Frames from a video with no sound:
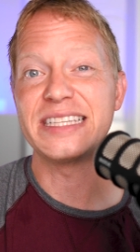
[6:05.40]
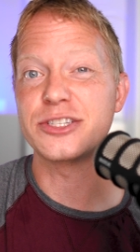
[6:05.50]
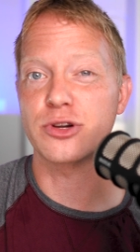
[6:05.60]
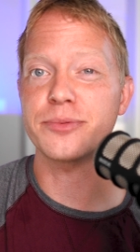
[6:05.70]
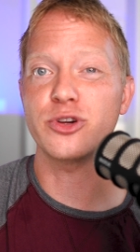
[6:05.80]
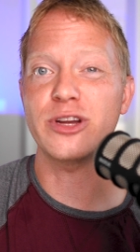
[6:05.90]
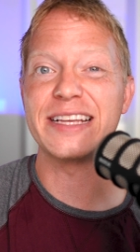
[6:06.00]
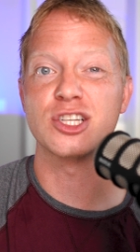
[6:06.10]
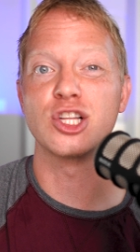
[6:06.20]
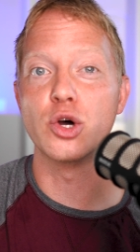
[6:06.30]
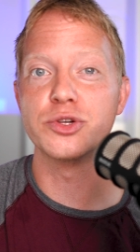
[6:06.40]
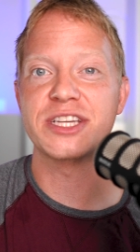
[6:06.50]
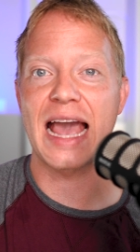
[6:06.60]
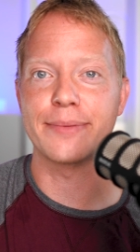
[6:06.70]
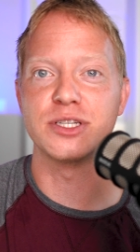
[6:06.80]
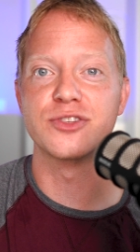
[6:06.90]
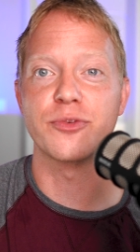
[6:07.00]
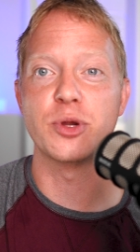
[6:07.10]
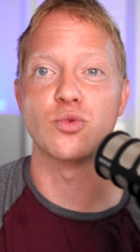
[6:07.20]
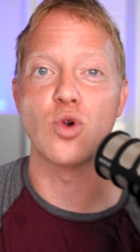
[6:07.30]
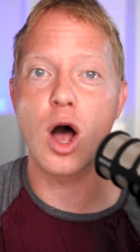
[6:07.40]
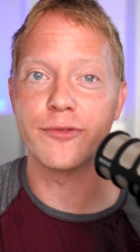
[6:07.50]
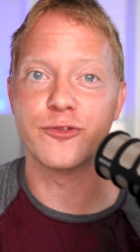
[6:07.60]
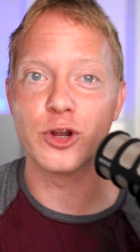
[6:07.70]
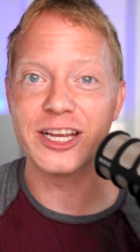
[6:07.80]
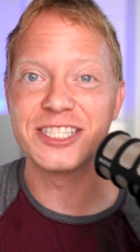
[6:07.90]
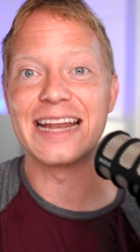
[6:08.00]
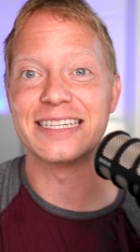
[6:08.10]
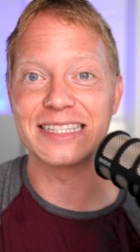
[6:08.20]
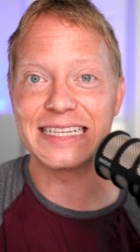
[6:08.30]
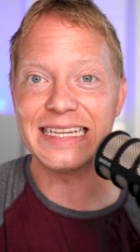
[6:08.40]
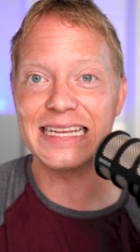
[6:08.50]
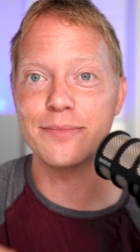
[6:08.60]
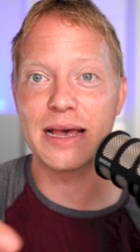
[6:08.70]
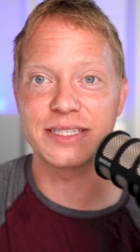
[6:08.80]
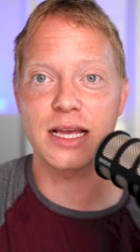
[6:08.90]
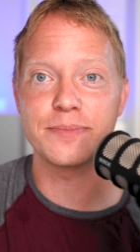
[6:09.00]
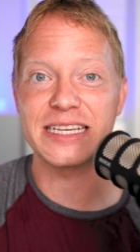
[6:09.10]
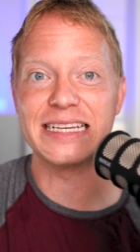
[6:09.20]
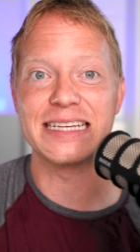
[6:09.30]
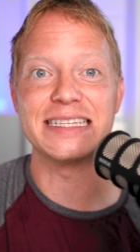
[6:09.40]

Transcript: Descript creates closed captions from your raw footage, and deleting mess ups is